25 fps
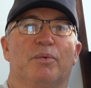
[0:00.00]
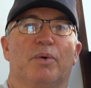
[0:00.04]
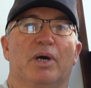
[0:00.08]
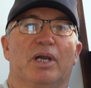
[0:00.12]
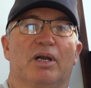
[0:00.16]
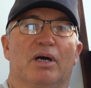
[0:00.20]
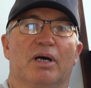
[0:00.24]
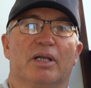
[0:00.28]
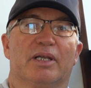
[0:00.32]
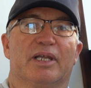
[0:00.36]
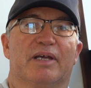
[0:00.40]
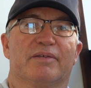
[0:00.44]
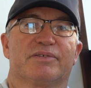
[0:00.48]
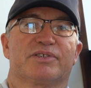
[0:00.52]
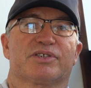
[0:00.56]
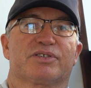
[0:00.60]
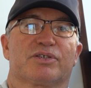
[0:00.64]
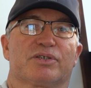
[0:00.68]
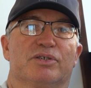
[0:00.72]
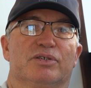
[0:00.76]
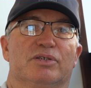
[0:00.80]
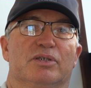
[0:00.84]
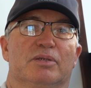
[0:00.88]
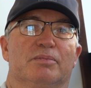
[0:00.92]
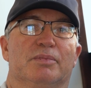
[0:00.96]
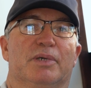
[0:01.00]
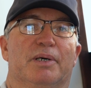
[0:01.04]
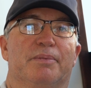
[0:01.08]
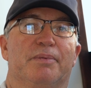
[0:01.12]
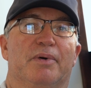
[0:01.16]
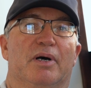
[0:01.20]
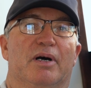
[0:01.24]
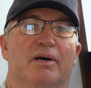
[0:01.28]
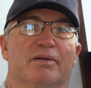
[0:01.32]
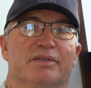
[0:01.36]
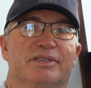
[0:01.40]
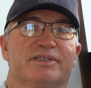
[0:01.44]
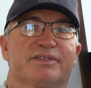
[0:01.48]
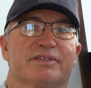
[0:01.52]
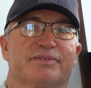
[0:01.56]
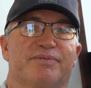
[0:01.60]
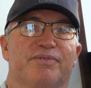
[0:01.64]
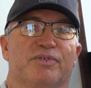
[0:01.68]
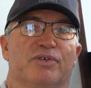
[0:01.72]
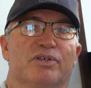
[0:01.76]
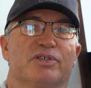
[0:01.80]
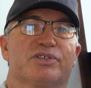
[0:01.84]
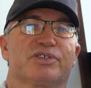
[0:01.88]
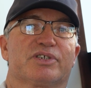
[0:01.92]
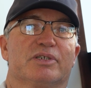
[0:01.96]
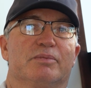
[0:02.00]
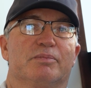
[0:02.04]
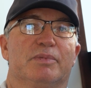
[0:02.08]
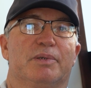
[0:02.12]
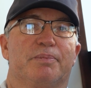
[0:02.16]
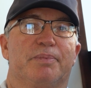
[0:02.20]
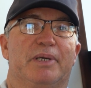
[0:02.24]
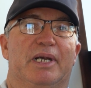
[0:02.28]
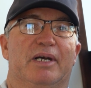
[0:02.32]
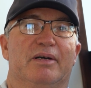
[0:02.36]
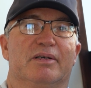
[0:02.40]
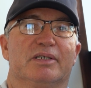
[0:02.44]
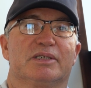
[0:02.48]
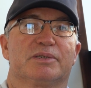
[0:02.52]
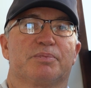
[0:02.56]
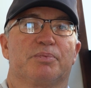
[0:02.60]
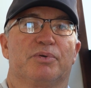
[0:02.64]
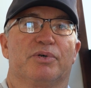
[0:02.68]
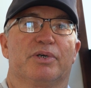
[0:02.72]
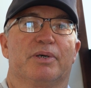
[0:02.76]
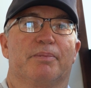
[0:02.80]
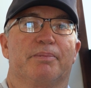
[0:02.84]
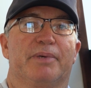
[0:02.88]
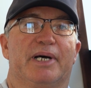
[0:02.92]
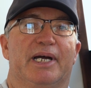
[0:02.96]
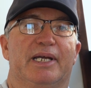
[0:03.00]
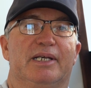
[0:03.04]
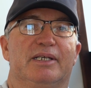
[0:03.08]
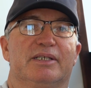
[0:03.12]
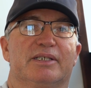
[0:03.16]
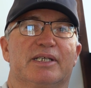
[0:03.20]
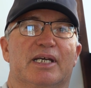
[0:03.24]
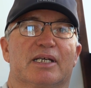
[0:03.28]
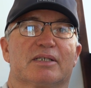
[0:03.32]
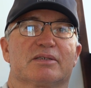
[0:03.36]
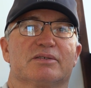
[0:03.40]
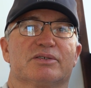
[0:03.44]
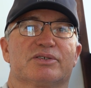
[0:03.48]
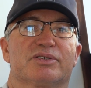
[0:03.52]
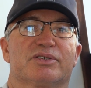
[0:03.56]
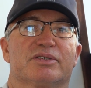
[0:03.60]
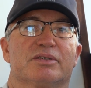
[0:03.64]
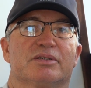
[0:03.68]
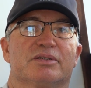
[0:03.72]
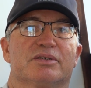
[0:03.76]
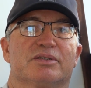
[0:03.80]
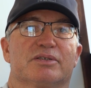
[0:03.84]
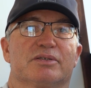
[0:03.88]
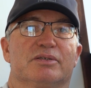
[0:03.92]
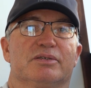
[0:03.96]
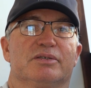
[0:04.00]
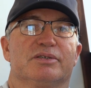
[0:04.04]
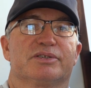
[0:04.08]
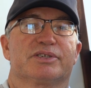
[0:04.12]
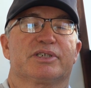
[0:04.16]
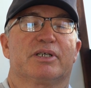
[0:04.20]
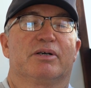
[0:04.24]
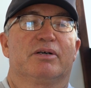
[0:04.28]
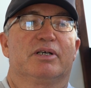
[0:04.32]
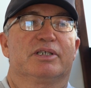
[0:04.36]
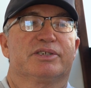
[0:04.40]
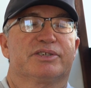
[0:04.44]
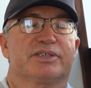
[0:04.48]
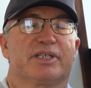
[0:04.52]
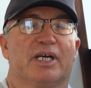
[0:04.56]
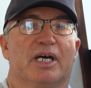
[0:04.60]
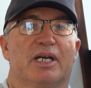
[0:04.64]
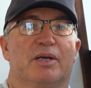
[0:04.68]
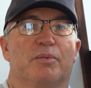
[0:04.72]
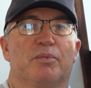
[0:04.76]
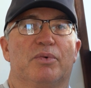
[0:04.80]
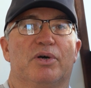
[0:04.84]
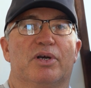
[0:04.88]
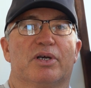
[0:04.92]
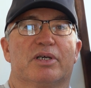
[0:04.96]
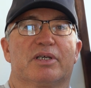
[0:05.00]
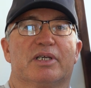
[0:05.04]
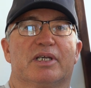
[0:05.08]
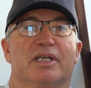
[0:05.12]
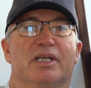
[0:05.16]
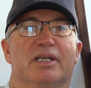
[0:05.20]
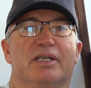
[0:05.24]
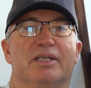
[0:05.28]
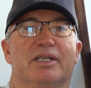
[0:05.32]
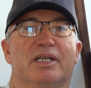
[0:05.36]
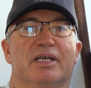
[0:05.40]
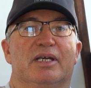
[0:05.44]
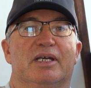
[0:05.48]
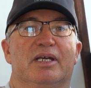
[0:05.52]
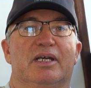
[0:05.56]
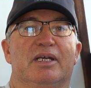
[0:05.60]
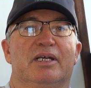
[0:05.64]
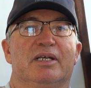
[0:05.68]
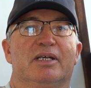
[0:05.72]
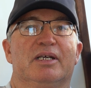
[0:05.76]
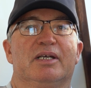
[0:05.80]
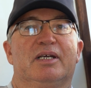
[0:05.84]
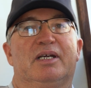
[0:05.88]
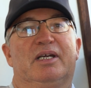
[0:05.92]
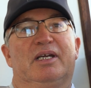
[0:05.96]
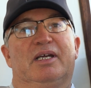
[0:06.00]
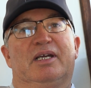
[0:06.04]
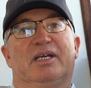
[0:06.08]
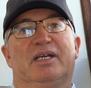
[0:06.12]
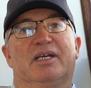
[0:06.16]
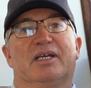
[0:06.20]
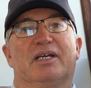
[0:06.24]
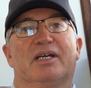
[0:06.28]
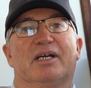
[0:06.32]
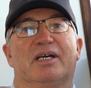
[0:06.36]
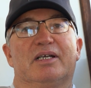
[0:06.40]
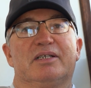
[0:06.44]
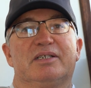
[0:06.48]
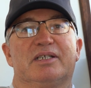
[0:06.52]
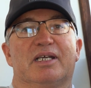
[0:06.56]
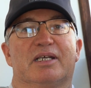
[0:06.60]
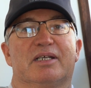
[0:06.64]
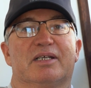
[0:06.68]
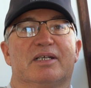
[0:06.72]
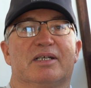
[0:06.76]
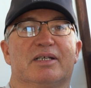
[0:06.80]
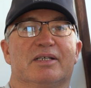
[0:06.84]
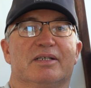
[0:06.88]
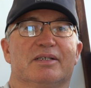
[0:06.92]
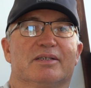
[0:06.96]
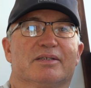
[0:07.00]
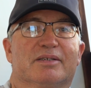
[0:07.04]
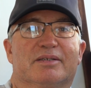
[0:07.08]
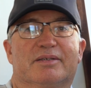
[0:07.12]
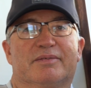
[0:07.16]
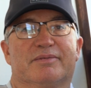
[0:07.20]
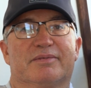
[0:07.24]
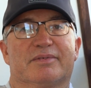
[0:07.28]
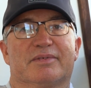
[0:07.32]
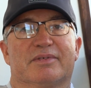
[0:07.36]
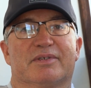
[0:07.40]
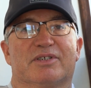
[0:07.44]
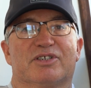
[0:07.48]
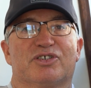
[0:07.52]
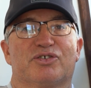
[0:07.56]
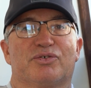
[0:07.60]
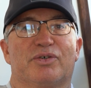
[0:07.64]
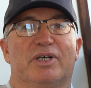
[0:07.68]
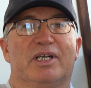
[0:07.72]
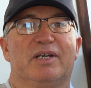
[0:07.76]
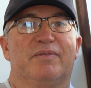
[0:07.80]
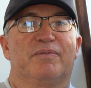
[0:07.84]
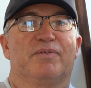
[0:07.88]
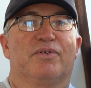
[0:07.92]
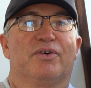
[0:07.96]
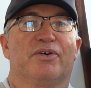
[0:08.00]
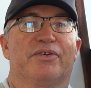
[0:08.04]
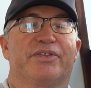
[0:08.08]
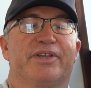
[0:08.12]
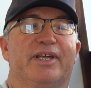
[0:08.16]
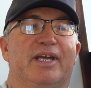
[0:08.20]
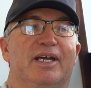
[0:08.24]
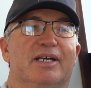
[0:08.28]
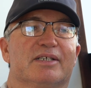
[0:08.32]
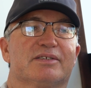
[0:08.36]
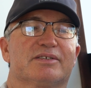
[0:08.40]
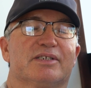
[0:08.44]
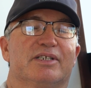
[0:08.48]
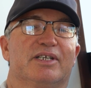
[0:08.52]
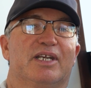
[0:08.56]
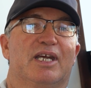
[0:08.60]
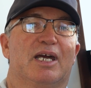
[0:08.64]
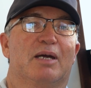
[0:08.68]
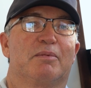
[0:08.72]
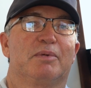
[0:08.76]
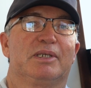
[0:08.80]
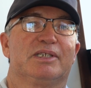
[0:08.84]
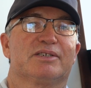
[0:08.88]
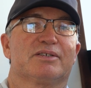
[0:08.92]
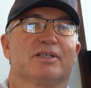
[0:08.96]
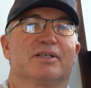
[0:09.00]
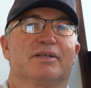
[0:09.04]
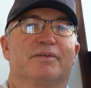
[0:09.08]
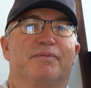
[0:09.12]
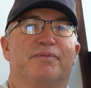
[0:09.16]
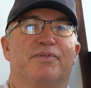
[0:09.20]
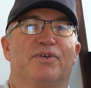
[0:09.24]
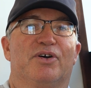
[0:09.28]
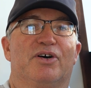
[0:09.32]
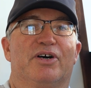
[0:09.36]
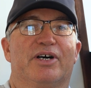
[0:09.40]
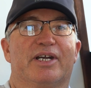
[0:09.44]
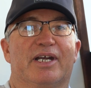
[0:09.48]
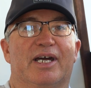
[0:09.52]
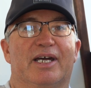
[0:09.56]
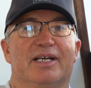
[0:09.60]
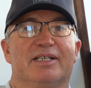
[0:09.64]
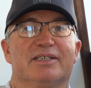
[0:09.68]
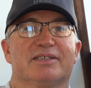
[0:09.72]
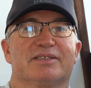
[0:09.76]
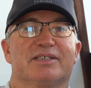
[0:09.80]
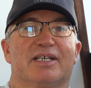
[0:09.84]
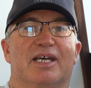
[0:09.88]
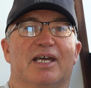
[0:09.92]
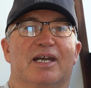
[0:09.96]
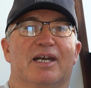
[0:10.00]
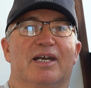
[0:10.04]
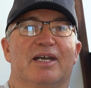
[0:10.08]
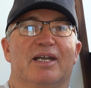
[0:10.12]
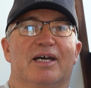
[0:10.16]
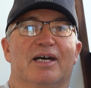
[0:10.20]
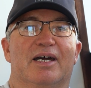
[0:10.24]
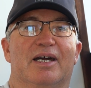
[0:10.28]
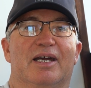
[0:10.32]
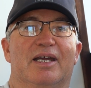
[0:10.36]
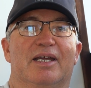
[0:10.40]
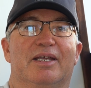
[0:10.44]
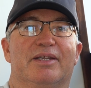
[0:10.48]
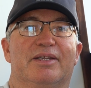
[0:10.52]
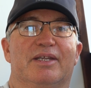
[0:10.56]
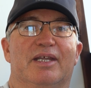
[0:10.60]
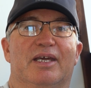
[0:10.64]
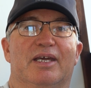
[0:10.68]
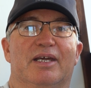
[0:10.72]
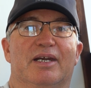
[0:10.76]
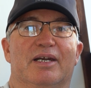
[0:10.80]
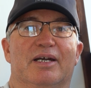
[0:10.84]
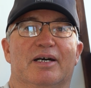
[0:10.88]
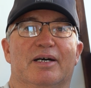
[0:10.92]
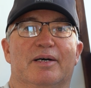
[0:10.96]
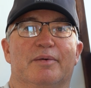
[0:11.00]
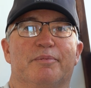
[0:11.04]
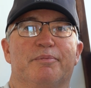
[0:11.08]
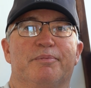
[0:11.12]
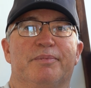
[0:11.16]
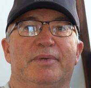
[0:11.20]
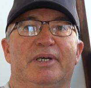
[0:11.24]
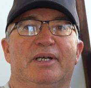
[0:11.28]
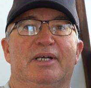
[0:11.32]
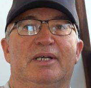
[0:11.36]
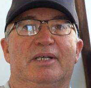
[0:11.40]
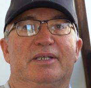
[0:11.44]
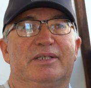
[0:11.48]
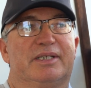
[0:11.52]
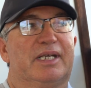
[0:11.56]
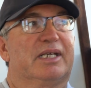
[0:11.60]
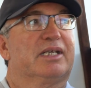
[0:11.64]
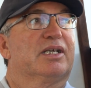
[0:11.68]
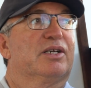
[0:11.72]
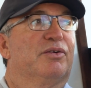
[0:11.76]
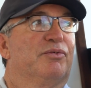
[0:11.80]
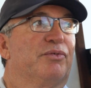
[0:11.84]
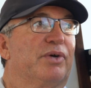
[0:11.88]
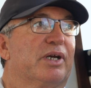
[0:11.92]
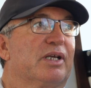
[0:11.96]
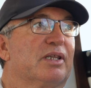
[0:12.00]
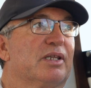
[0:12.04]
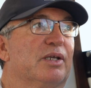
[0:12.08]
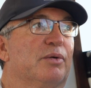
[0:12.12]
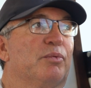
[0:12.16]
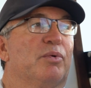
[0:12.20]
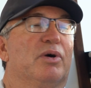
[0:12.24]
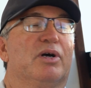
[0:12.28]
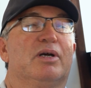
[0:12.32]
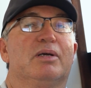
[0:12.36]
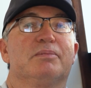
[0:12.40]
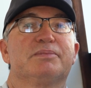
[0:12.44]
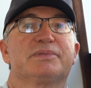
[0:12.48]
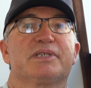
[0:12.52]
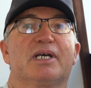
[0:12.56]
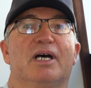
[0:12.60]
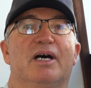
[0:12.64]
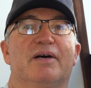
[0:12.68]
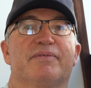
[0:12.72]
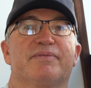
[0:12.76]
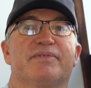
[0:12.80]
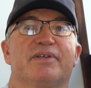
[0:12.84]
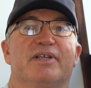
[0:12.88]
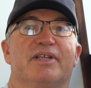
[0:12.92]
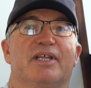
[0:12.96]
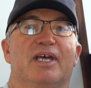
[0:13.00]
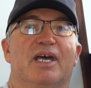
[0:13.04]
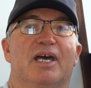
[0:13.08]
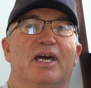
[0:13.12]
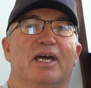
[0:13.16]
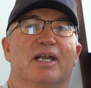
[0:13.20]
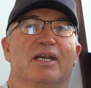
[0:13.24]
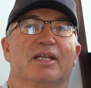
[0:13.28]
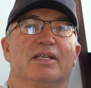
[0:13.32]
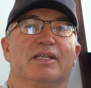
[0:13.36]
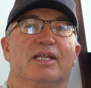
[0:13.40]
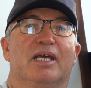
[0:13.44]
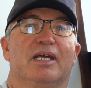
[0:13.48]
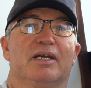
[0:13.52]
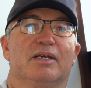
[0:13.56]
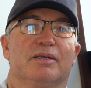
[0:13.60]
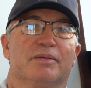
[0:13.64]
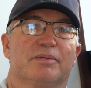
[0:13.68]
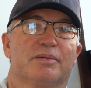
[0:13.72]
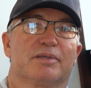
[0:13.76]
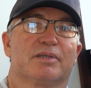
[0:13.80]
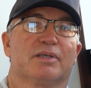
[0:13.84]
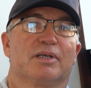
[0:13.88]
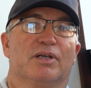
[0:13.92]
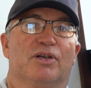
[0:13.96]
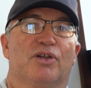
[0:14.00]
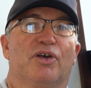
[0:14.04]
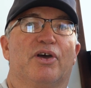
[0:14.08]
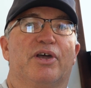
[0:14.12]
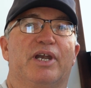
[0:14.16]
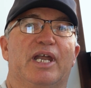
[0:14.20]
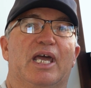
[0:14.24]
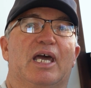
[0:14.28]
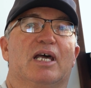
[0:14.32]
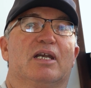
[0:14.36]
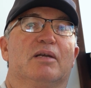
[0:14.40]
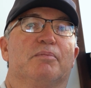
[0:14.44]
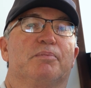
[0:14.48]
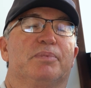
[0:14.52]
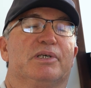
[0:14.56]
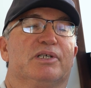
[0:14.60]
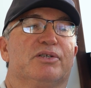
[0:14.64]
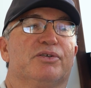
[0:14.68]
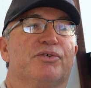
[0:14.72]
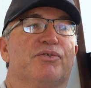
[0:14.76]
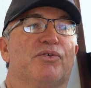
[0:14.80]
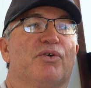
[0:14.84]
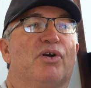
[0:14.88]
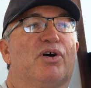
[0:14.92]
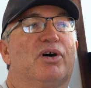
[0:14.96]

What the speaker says: when I left school, I was fortunate my parents bought a bait and tackle store, so I started working in there, digging 3,000-4,000 yabbies on a Friday and Saturday, and then digging wriggler worms after that, and then learned how to build